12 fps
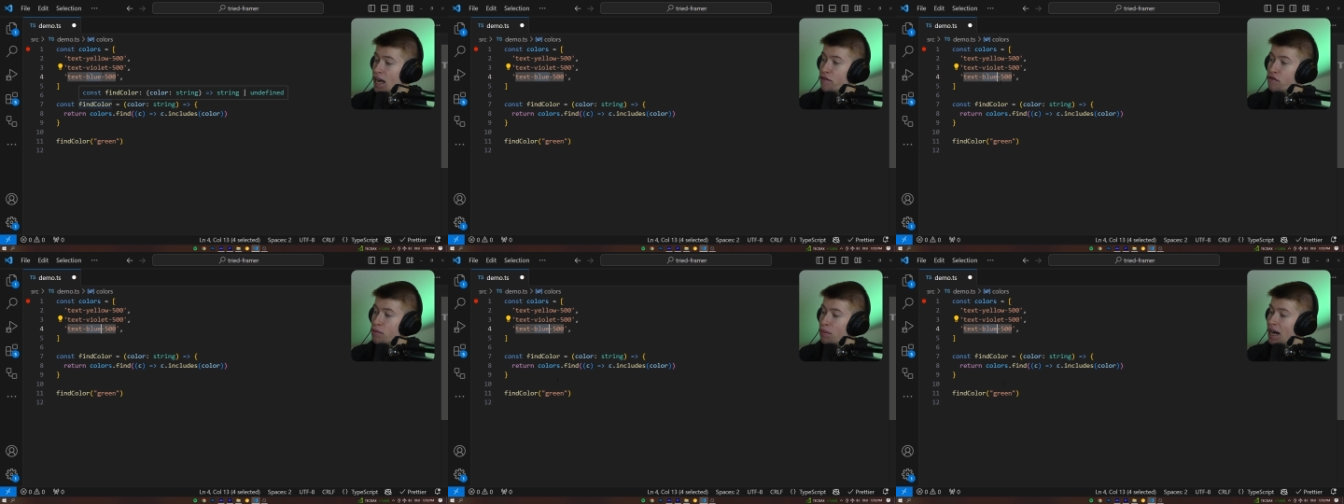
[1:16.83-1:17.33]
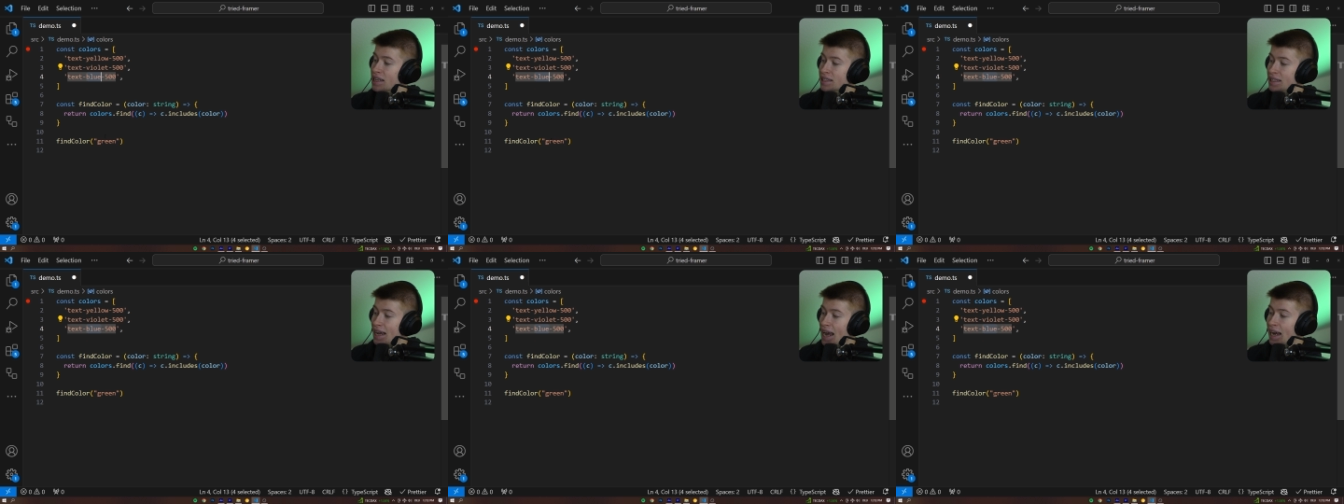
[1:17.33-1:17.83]
if we
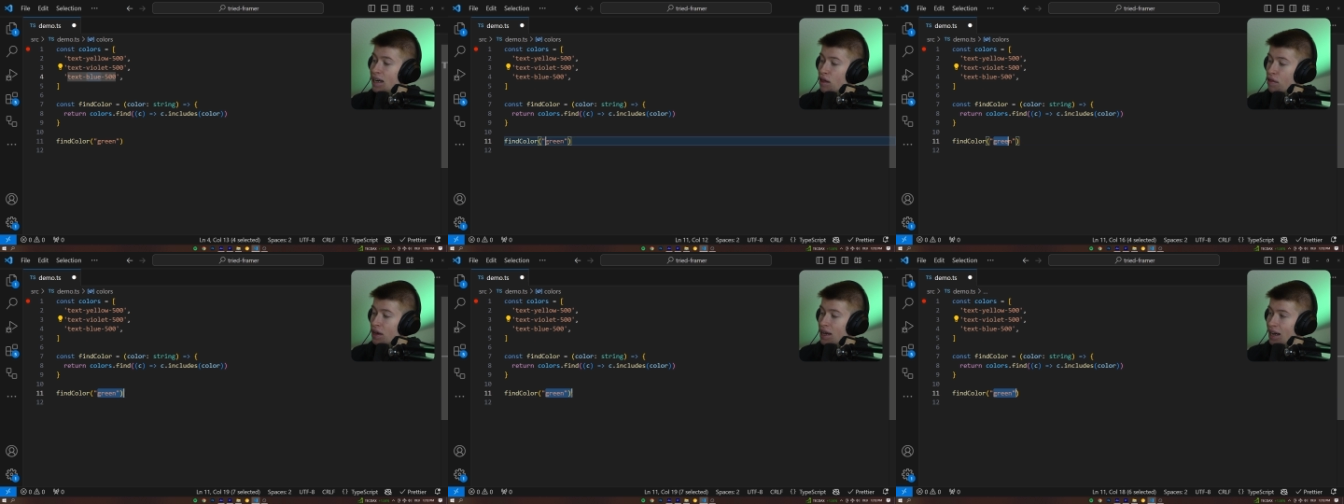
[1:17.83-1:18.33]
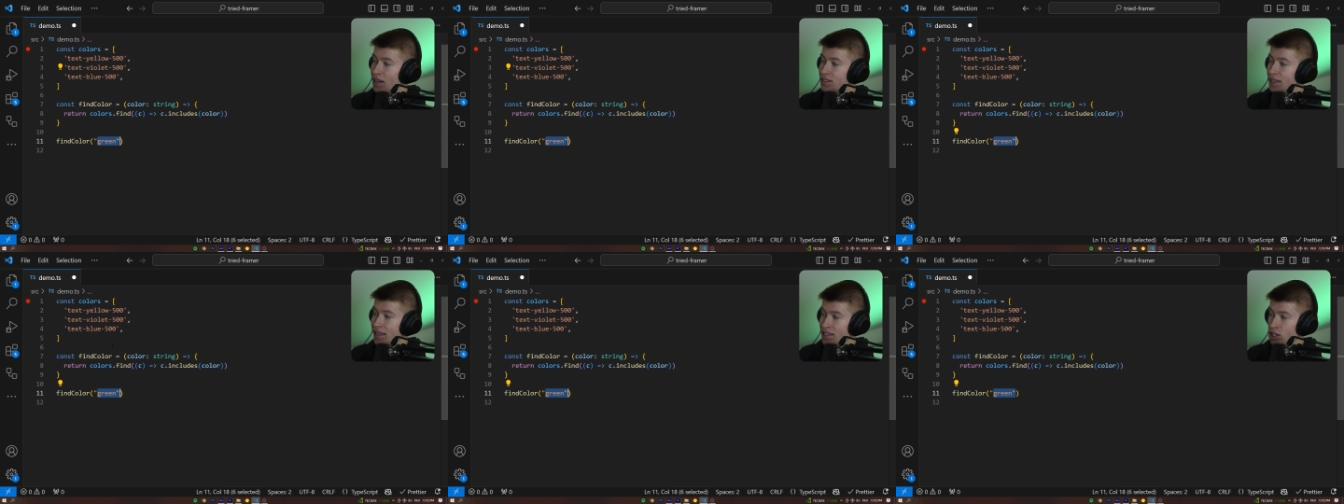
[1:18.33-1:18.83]
pass in anything
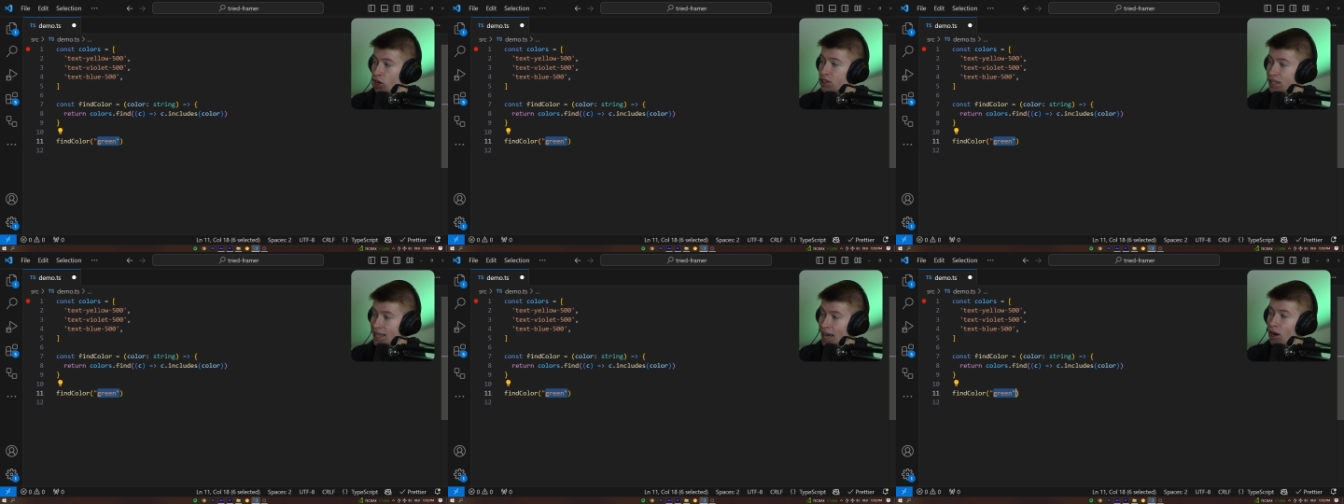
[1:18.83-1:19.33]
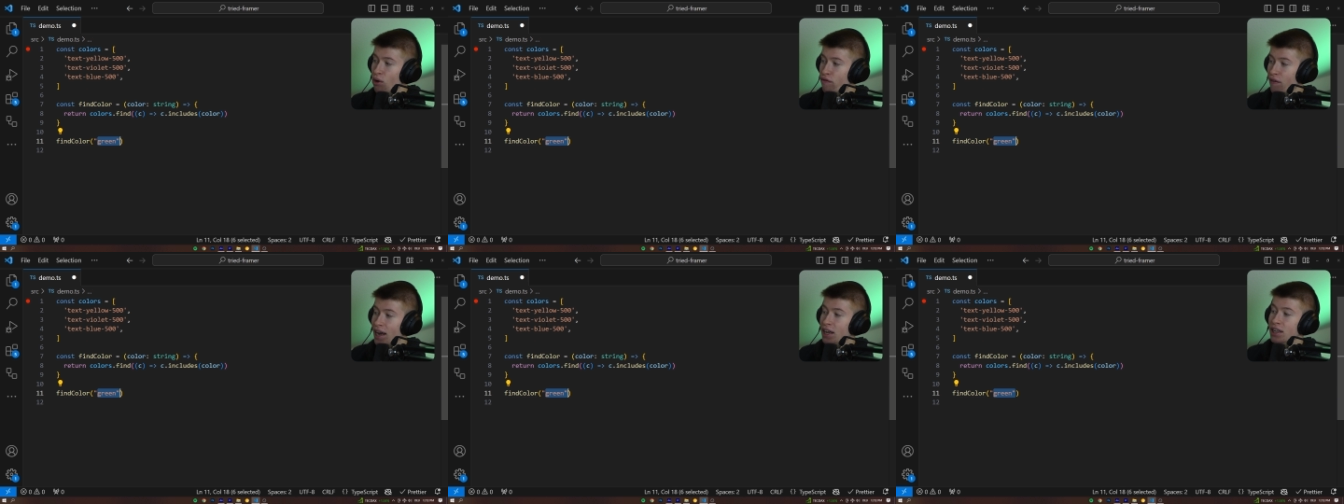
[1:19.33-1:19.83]
else that is not yellow,
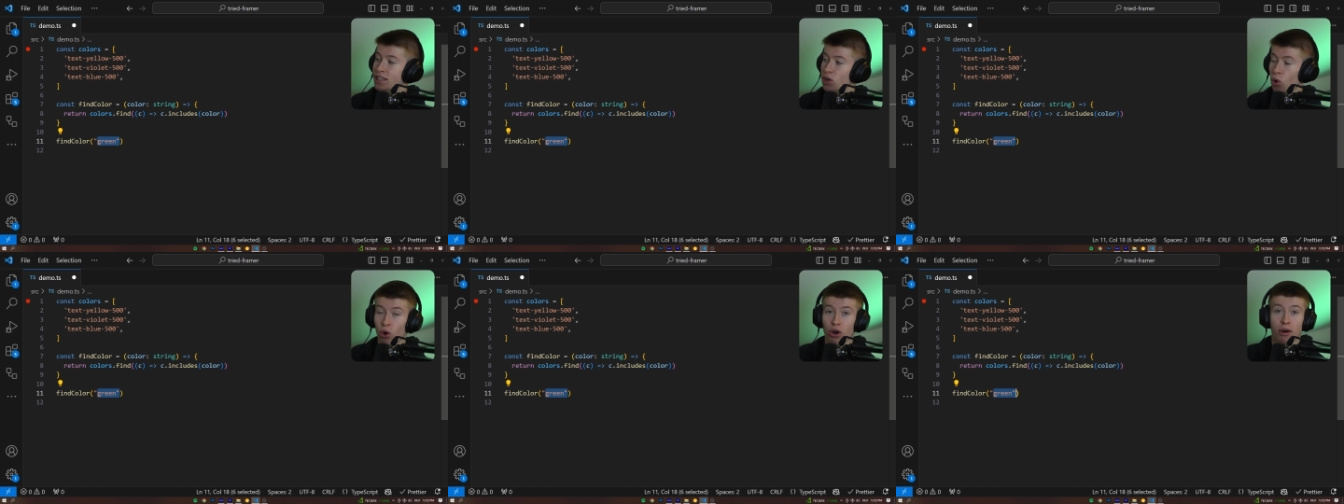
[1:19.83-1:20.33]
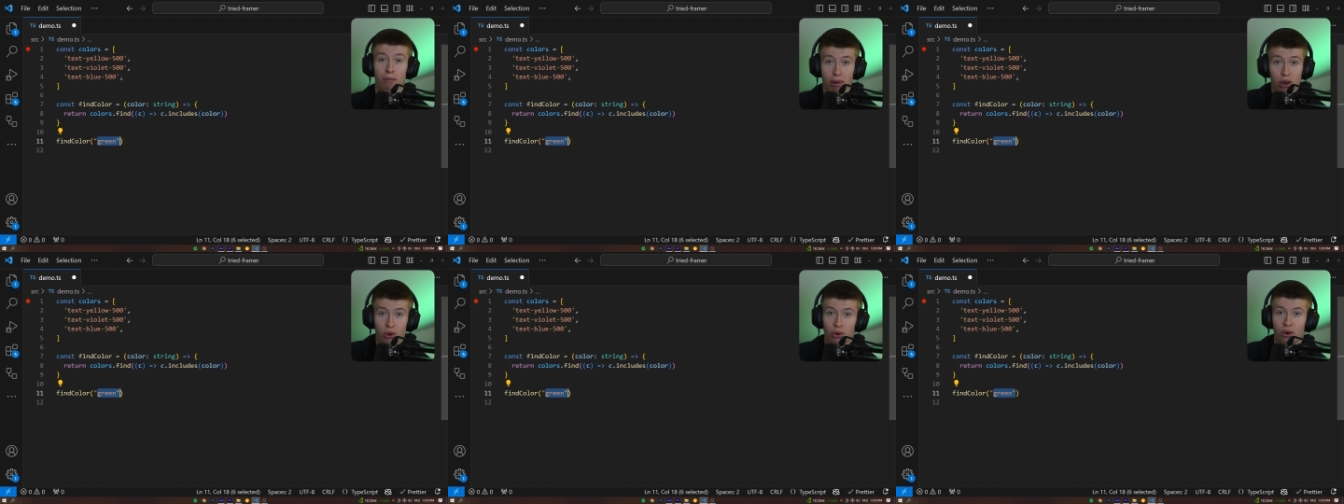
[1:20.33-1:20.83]
violet, or
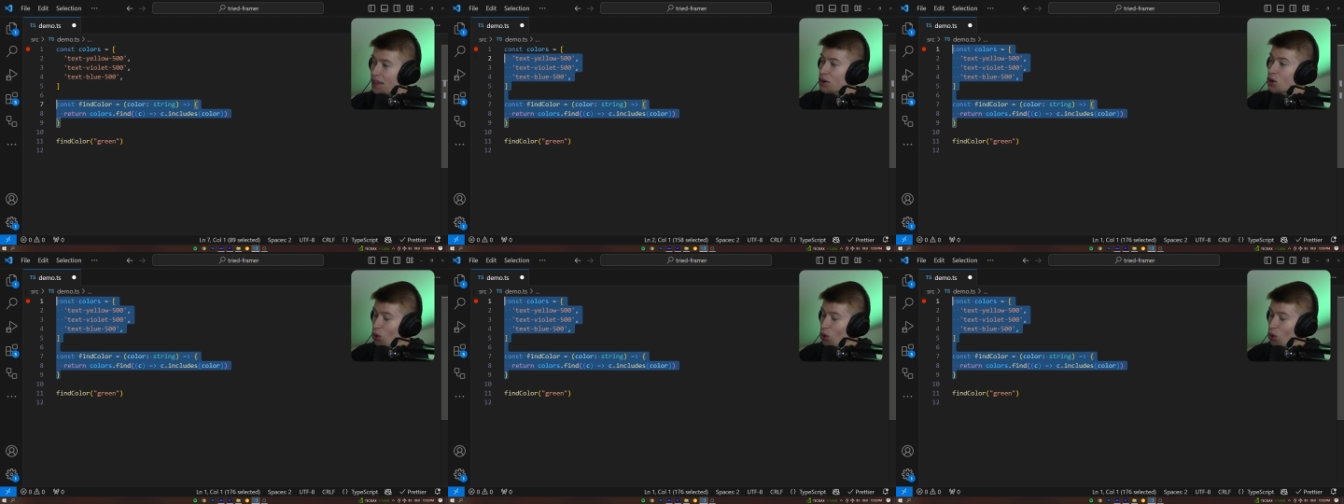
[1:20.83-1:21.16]
blue. And the